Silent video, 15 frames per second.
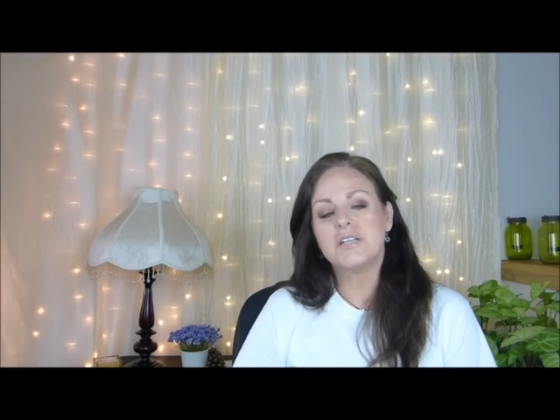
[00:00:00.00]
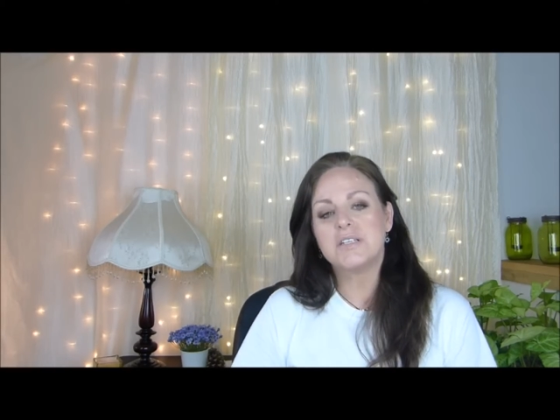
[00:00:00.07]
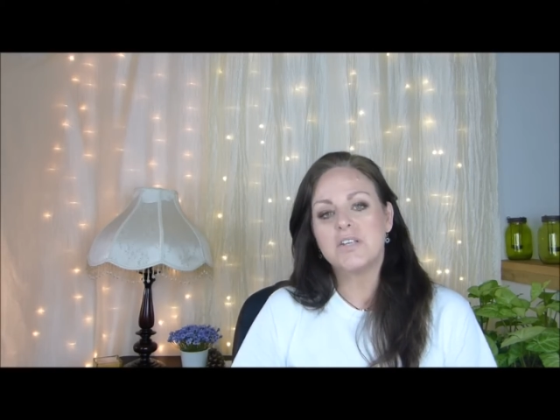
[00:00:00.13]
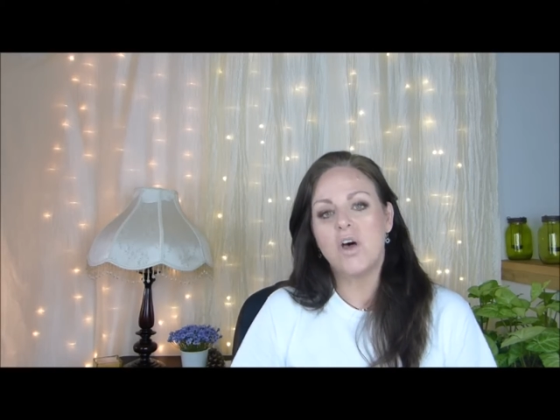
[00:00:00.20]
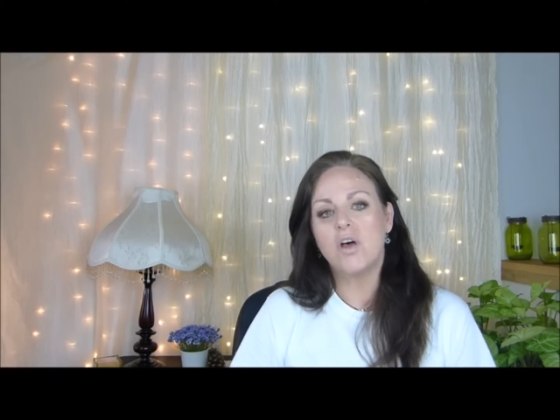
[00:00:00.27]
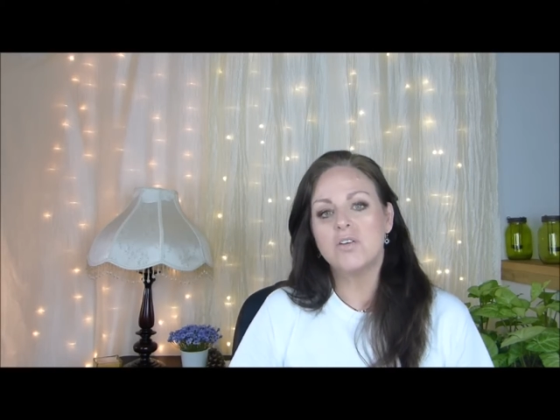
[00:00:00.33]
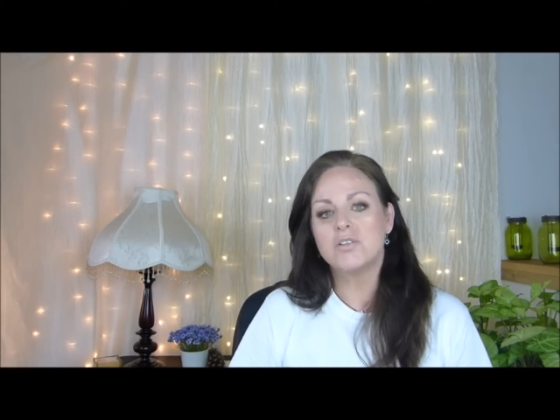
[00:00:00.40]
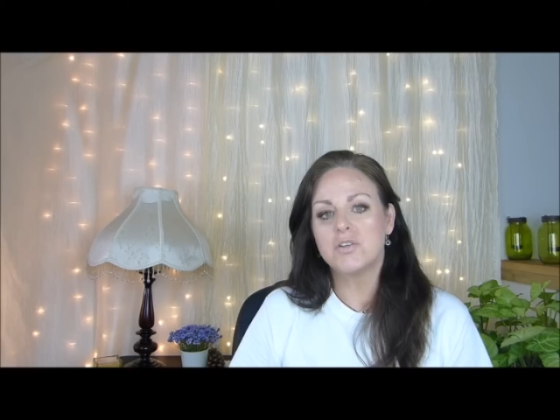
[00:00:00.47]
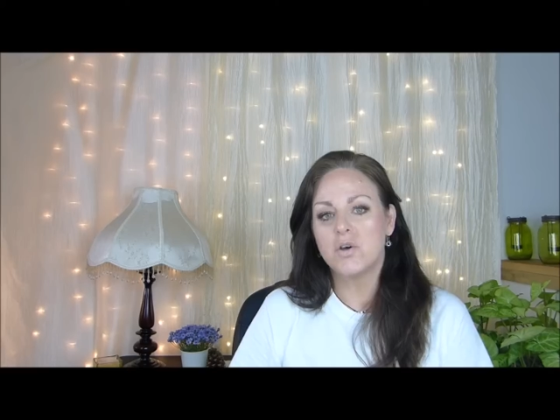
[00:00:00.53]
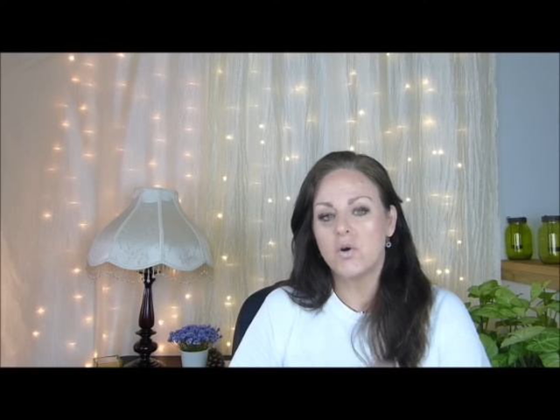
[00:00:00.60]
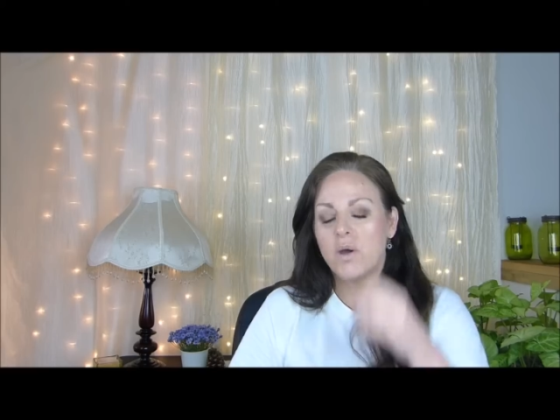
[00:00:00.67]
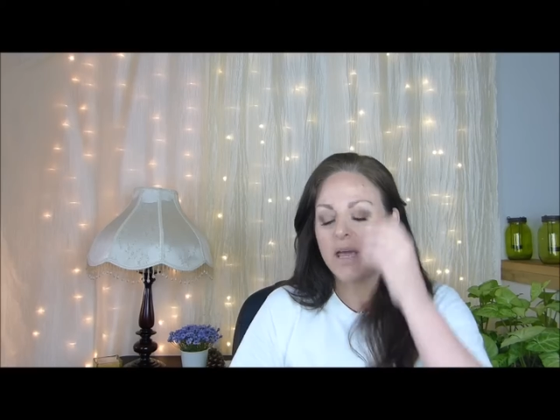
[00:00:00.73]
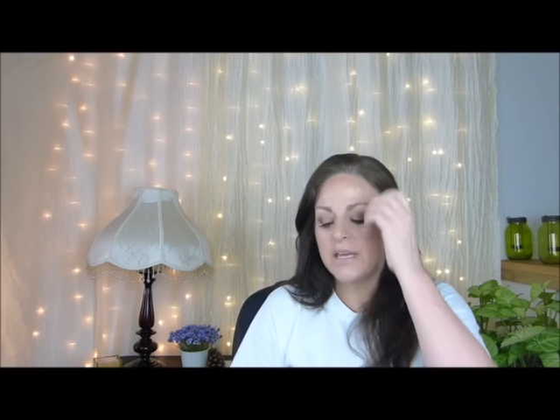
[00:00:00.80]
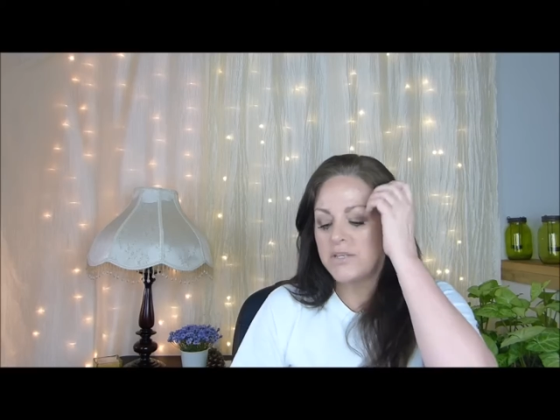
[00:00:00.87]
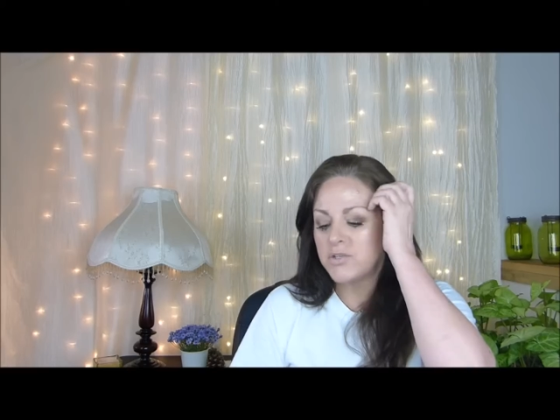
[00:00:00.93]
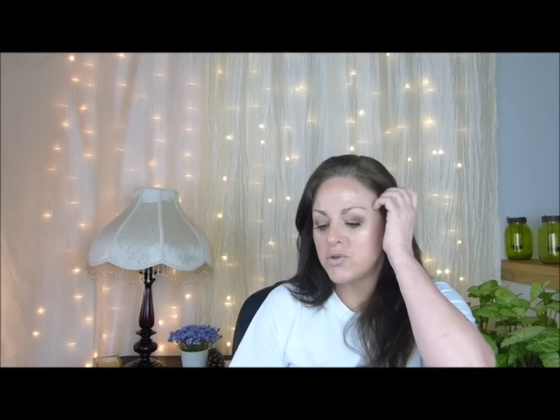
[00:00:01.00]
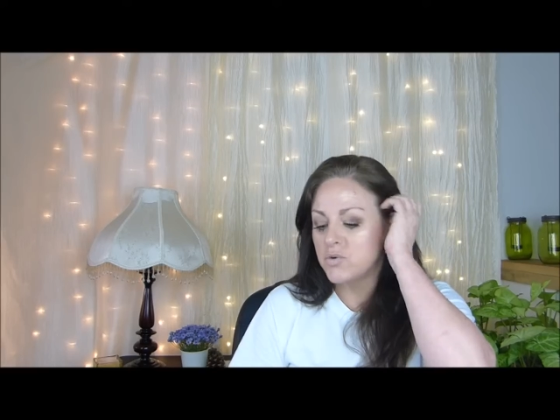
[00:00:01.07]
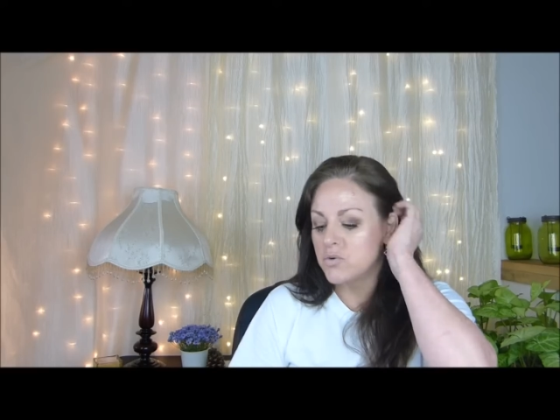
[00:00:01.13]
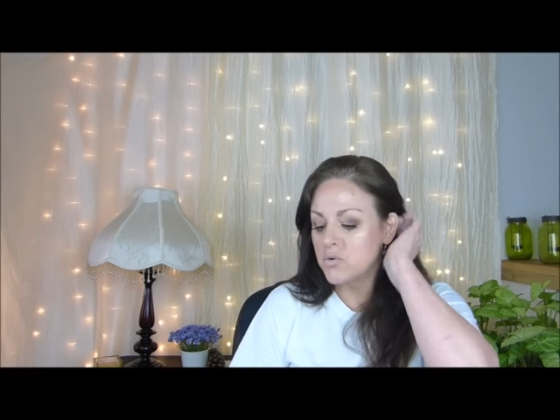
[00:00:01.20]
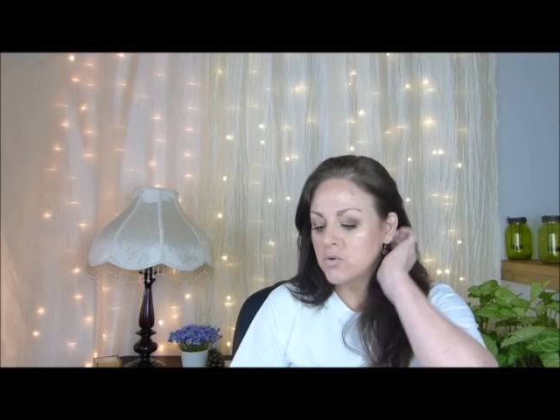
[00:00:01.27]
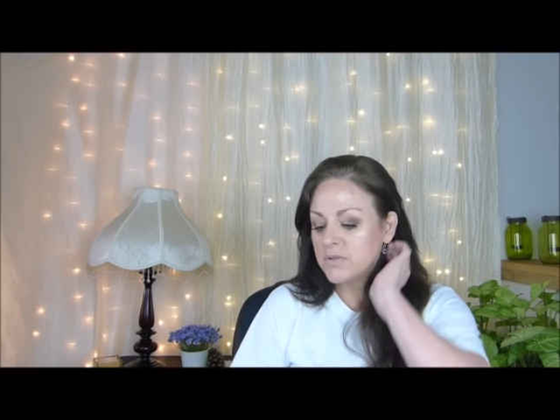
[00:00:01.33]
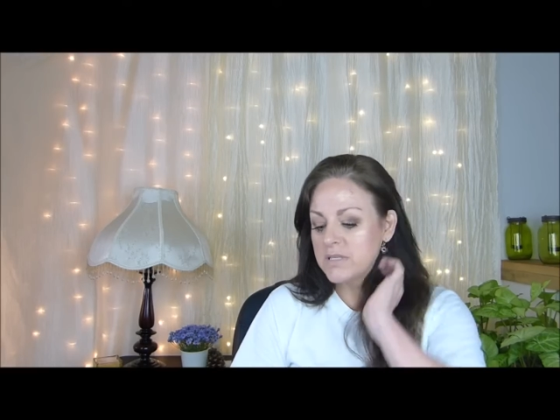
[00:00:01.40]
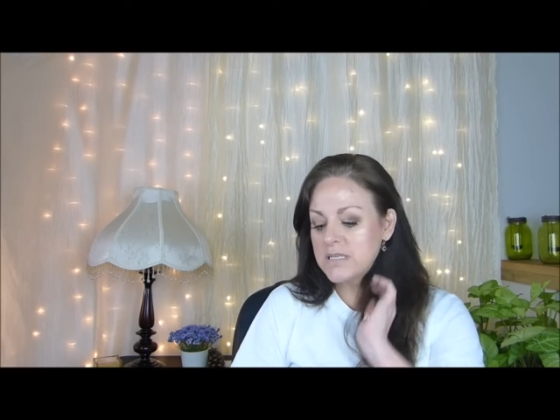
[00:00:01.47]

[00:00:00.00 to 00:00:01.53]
is also a tool.